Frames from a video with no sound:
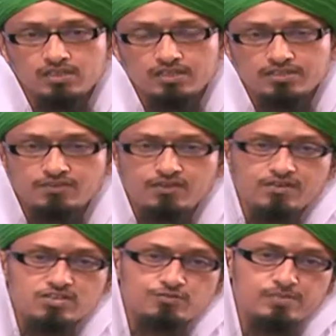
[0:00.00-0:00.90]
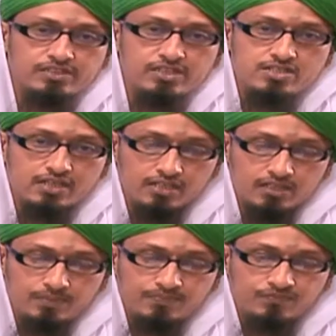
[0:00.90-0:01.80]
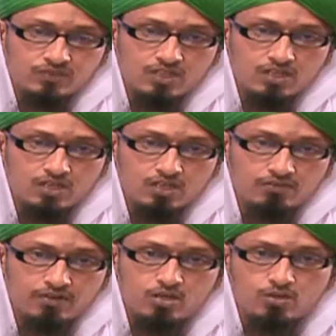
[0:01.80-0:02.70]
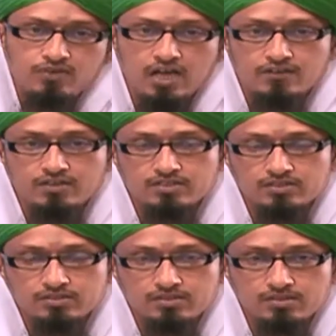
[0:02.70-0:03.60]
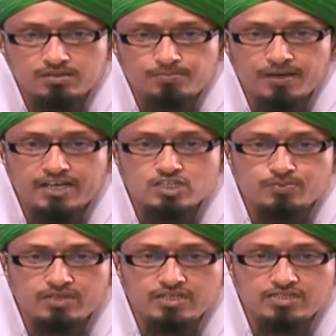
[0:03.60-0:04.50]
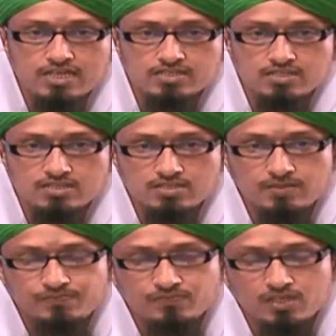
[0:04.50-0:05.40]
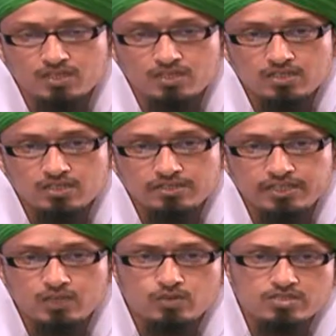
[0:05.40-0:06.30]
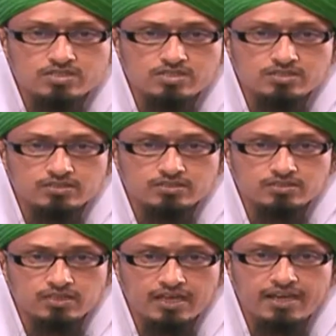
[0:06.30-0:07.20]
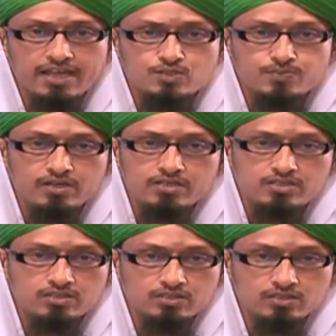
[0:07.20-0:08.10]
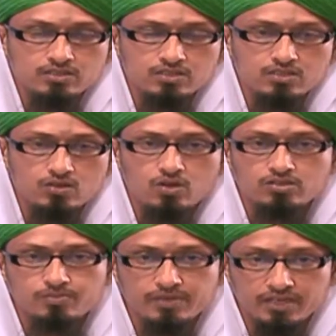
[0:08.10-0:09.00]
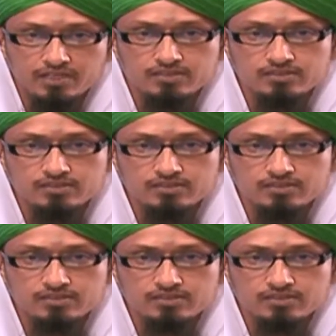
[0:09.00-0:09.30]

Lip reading: Dear viewers of Madani Channel, one of our pious predecessors, he was an expert cloth maker,